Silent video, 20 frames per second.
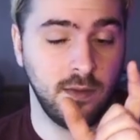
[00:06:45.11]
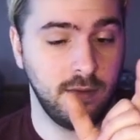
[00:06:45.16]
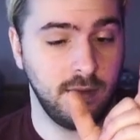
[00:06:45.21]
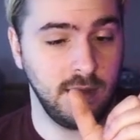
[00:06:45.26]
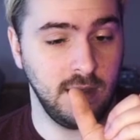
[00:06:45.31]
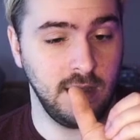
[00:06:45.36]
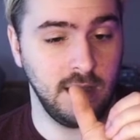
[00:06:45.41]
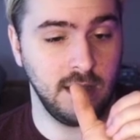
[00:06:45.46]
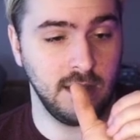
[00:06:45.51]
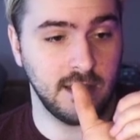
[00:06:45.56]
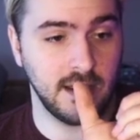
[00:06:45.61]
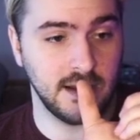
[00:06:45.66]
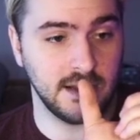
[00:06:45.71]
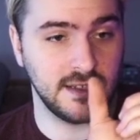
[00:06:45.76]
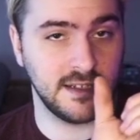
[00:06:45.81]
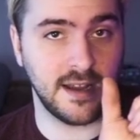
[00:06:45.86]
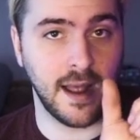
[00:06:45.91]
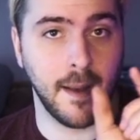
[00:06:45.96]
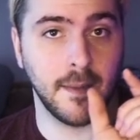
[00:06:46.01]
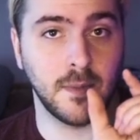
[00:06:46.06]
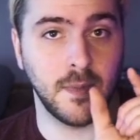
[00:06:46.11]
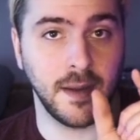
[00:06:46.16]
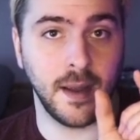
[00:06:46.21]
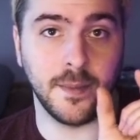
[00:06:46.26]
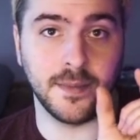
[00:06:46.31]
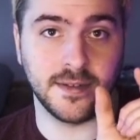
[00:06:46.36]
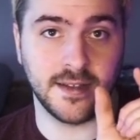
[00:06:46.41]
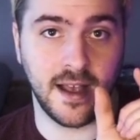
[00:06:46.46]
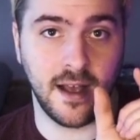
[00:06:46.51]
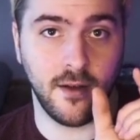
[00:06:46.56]
that it stops picking
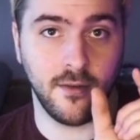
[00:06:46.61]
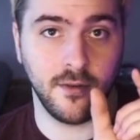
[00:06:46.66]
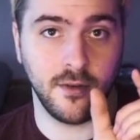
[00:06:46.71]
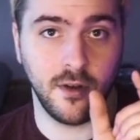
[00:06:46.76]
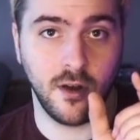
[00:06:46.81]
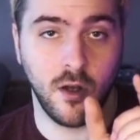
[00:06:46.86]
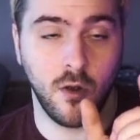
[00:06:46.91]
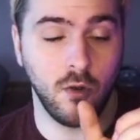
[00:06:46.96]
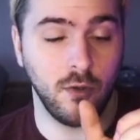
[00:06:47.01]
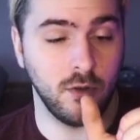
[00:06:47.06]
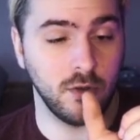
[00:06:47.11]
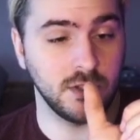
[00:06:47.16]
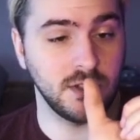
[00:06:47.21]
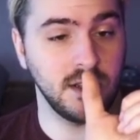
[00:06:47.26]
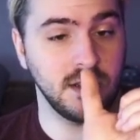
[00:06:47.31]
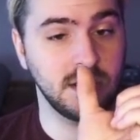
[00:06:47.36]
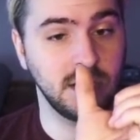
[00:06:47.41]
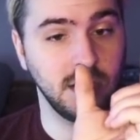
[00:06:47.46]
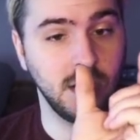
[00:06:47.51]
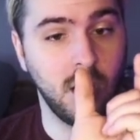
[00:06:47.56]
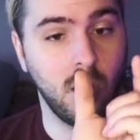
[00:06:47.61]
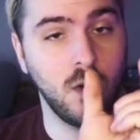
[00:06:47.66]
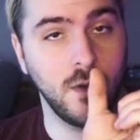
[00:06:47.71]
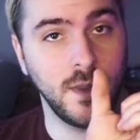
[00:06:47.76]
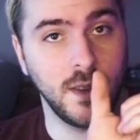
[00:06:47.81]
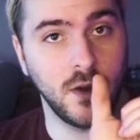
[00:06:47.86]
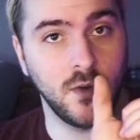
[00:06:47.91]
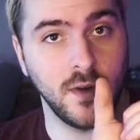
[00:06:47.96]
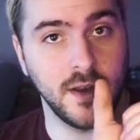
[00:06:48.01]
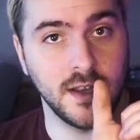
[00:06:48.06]
up sound, you know, or they'll see it's low in
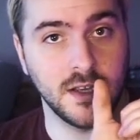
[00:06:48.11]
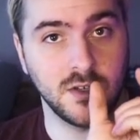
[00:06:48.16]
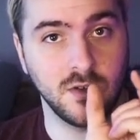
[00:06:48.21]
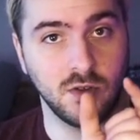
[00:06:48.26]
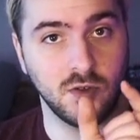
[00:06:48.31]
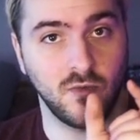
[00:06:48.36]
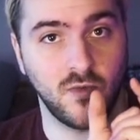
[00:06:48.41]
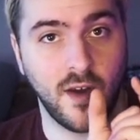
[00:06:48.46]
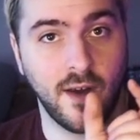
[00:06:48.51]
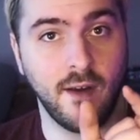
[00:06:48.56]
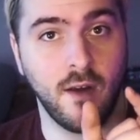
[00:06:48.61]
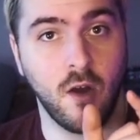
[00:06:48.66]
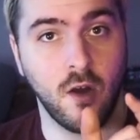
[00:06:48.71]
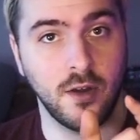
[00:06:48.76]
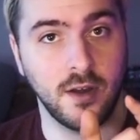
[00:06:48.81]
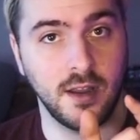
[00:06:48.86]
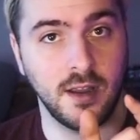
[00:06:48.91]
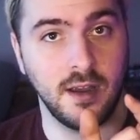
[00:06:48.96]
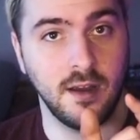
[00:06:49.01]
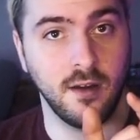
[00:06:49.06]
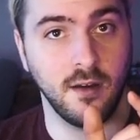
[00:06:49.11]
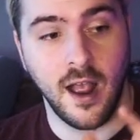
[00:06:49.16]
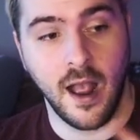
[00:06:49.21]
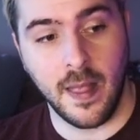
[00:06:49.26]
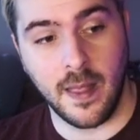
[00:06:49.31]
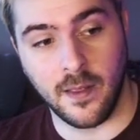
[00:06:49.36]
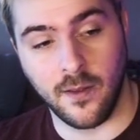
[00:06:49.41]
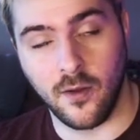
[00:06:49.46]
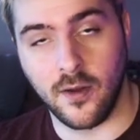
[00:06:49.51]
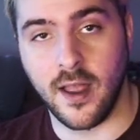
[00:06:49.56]
the green, so it's very hard to hear.
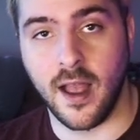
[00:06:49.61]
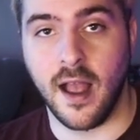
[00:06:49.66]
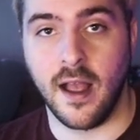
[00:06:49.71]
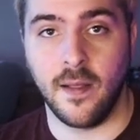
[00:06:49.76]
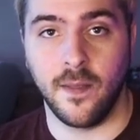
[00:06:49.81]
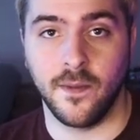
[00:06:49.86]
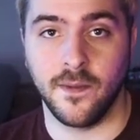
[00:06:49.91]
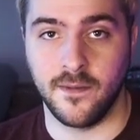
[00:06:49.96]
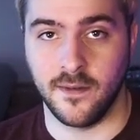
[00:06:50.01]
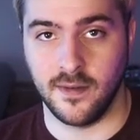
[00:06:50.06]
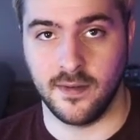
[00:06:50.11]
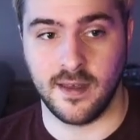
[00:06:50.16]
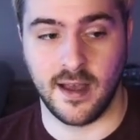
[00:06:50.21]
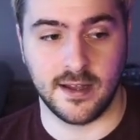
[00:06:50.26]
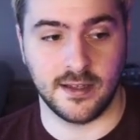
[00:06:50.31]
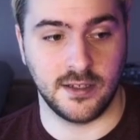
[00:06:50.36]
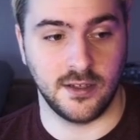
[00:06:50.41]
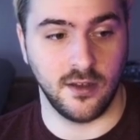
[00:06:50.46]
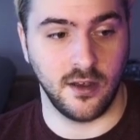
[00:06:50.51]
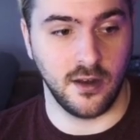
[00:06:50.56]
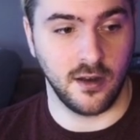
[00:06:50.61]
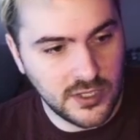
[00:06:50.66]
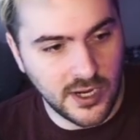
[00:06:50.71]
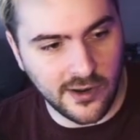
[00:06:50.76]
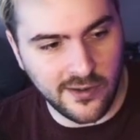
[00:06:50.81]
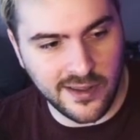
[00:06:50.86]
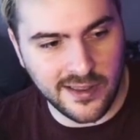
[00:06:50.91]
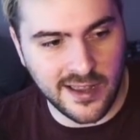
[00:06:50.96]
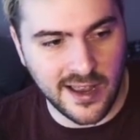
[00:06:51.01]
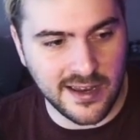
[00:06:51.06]
And then, okay, that's good.
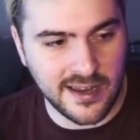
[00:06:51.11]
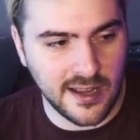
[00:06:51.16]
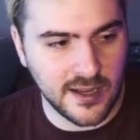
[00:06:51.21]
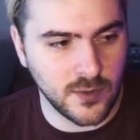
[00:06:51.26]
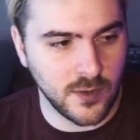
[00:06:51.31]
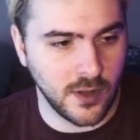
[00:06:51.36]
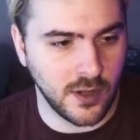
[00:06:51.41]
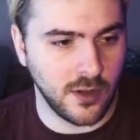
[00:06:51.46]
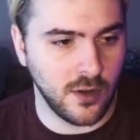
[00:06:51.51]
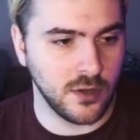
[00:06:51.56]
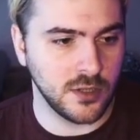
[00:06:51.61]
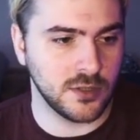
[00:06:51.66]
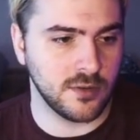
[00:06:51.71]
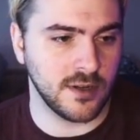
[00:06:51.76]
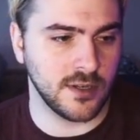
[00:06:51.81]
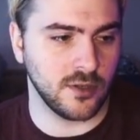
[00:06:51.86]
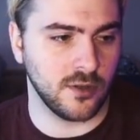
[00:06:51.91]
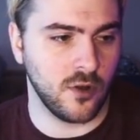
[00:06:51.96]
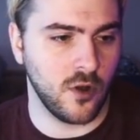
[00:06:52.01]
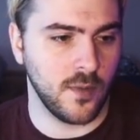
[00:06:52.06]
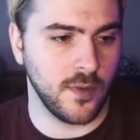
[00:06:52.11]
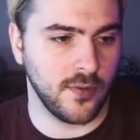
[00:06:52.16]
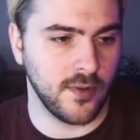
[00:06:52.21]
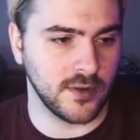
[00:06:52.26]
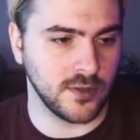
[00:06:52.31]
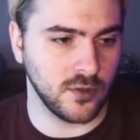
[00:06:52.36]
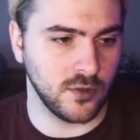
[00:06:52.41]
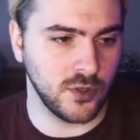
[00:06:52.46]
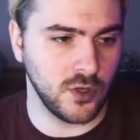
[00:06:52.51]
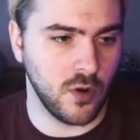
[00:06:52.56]
Generally, the idea is with a closed threshold or open
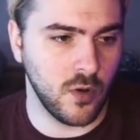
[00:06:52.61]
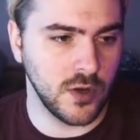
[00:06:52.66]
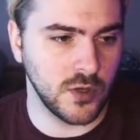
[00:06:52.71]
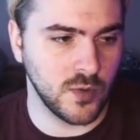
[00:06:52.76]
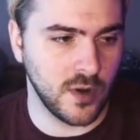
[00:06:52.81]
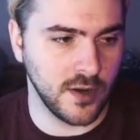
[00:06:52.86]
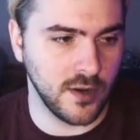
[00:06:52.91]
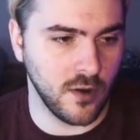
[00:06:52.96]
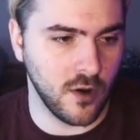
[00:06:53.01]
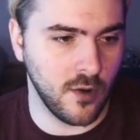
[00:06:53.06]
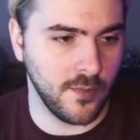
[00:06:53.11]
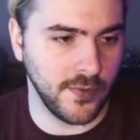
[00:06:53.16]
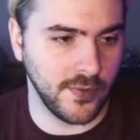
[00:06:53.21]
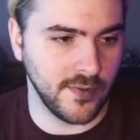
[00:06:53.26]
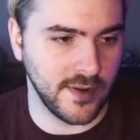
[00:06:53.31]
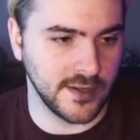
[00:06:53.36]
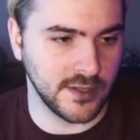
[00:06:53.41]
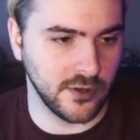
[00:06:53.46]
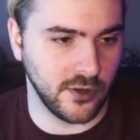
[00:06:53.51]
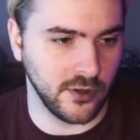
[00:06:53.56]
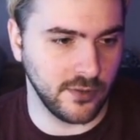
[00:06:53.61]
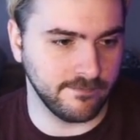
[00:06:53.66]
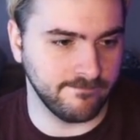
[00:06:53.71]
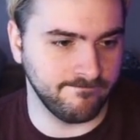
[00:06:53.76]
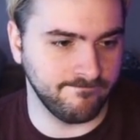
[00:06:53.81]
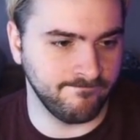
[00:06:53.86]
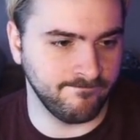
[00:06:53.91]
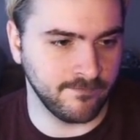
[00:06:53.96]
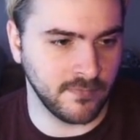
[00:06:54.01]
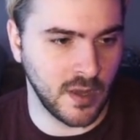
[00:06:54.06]
threshold, you always want your open threshold
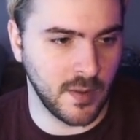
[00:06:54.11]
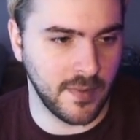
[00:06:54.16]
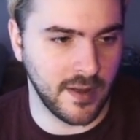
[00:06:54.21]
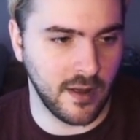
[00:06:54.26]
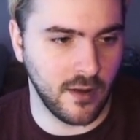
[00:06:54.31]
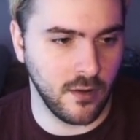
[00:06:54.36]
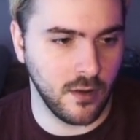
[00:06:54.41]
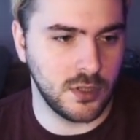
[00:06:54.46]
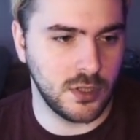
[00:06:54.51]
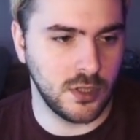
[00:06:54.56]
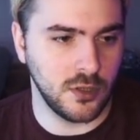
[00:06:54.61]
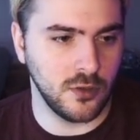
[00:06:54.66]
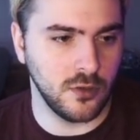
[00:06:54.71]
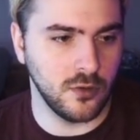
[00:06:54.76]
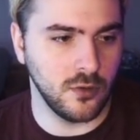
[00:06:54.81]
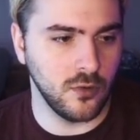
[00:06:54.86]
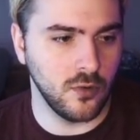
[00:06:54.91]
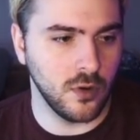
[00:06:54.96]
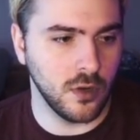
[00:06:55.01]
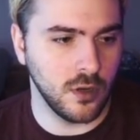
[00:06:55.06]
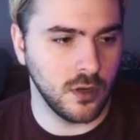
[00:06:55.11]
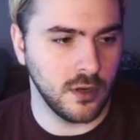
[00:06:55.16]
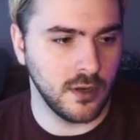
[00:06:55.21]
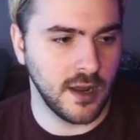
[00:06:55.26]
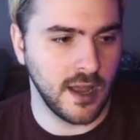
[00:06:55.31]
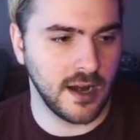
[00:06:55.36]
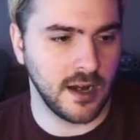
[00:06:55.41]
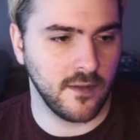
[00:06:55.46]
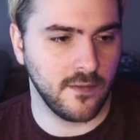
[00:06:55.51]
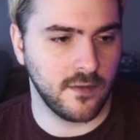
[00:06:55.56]
about
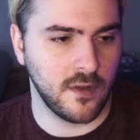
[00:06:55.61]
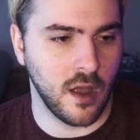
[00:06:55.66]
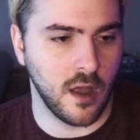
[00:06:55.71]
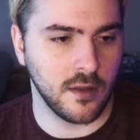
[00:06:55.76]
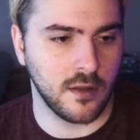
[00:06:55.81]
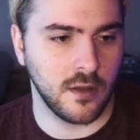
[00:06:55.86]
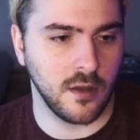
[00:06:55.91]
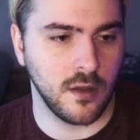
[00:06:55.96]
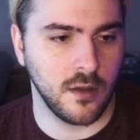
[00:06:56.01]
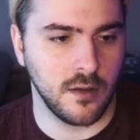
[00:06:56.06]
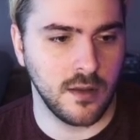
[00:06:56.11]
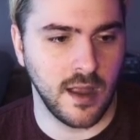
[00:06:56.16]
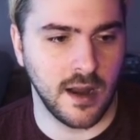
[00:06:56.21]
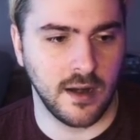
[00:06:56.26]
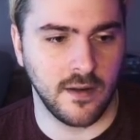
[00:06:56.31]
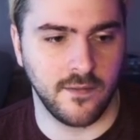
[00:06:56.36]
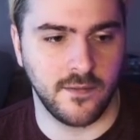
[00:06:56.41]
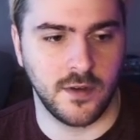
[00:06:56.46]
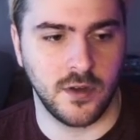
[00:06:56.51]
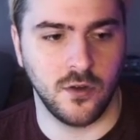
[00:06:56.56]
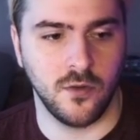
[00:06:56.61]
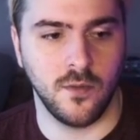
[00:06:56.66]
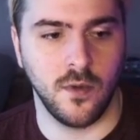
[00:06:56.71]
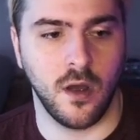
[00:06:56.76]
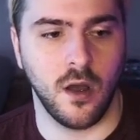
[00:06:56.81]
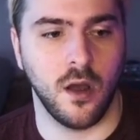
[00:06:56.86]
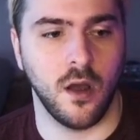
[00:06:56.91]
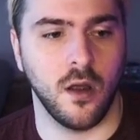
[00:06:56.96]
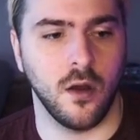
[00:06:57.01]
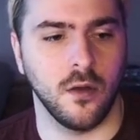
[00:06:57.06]
negative 2,
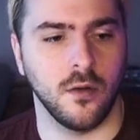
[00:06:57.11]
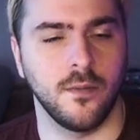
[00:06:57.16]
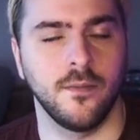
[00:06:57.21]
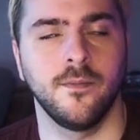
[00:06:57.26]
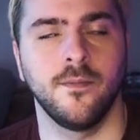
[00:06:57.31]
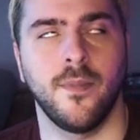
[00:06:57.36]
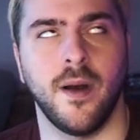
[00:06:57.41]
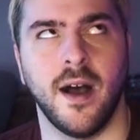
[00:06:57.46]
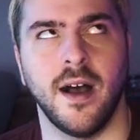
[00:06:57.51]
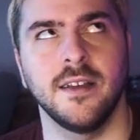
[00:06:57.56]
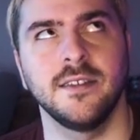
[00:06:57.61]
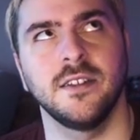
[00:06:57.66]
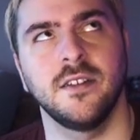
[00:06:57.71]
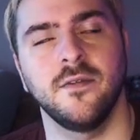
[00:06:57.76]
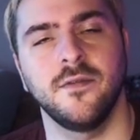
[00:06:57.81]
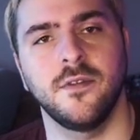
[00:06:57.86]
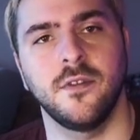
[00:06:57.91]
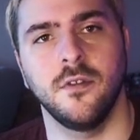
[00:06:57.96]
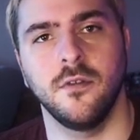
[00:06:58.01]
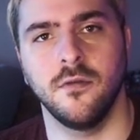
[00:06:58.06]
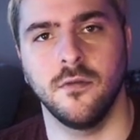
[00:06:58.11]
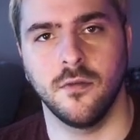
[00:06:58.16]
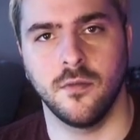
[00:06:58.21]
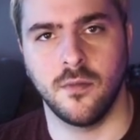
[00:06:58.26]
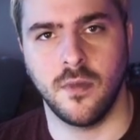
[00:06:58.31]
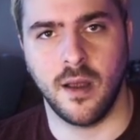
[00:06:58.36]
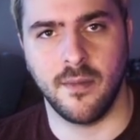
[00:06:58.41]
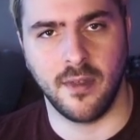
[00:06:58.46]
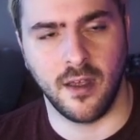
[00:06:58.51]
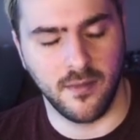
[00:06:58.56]
positive 2,
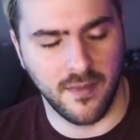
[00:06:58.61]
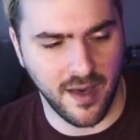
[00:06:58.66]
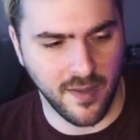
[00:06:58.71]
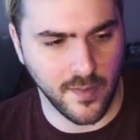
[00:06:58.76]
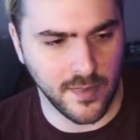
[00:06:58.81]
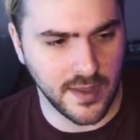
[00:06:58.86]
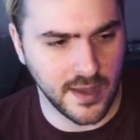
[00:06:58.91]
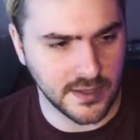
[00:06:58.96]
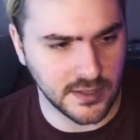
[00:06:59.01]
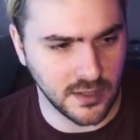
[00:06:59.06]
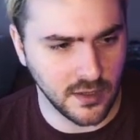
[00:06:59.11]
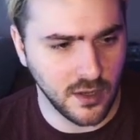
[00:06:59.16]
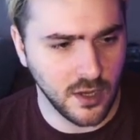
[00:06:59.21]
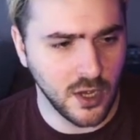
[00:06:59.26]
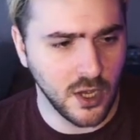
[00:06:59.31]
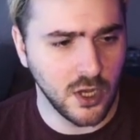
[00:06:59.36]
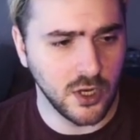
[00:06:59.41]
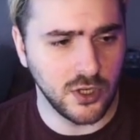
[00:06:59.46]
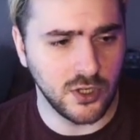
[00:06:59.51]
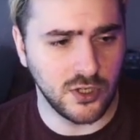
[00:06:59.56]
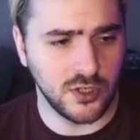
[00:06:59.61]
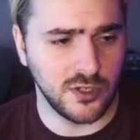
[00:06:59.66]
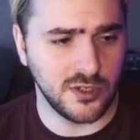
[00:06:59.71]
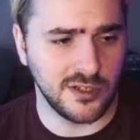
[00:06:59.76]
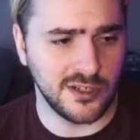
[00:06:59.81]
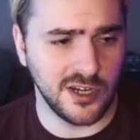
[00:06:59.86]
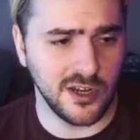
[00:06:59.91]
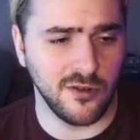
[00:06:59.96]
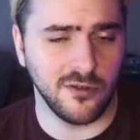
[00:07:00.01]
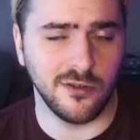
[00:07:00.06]
I'm not a mathematician, 2